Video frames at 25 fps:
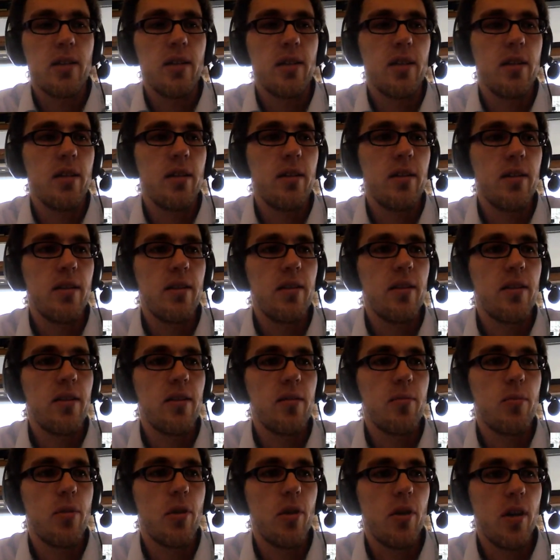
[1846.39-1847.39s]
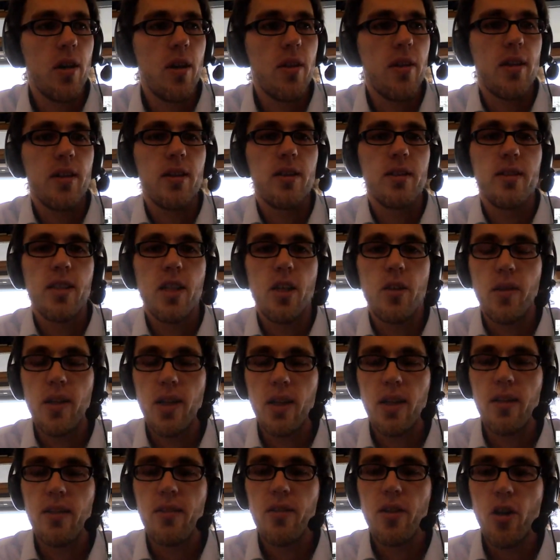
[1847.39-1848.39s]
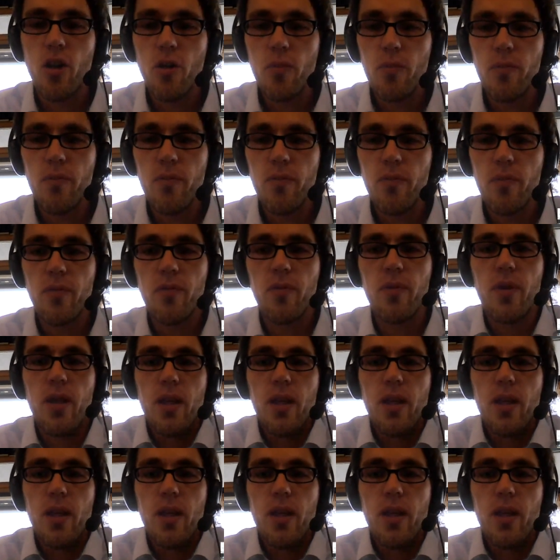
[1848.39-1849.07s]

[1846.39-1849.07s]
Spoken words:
And this is a point that you say, okay, it's open,